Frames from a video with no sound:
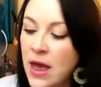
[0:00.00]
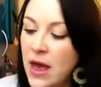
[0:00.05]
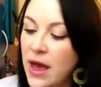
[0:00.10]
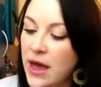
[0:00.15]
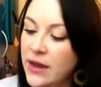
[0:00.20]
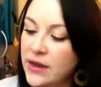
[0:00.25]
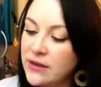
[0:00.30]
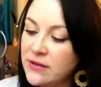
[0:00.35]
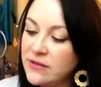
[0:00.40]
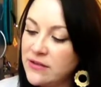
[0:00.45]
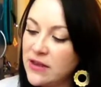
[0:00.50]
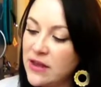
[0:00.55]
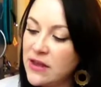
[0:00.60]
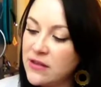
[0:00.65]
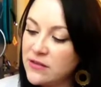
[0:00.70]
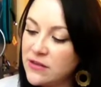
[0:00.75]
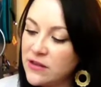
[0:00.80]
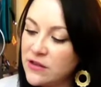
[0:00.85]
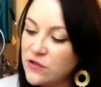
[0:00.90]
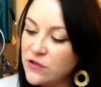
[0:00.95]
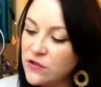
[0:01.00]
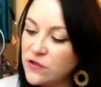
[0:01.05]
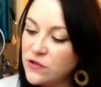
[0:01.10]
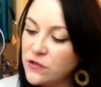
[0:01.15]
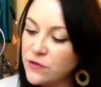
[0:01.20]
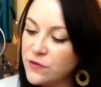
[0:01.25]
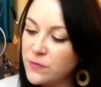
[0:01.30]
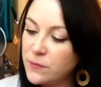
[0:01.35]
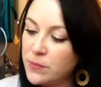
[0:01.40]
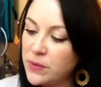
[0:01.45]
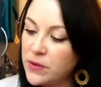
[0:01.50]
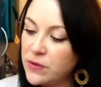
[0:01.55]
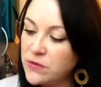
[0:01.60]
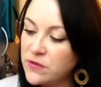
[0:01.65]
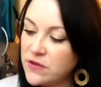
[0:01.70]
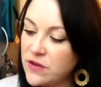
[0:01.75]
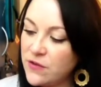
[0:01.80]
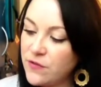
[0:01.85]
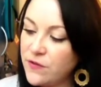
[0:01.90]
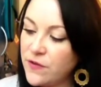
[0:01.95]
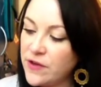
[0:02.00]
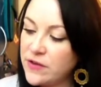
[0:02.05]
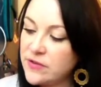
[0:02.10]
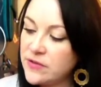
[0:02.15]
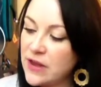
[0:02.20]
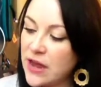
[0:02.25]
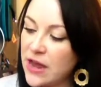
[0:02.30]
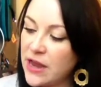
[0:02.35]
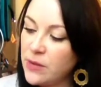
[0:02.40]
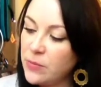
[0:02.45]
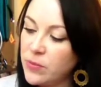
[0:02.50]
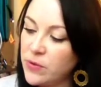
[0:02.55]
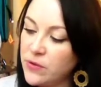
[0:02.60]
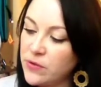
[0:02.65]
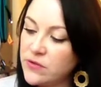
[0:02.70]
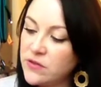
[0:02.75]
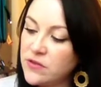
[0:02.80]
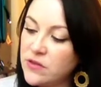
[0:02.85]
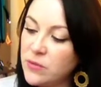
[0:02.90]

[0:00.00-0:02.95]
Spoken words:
and it says, "This is your beauty first aid box.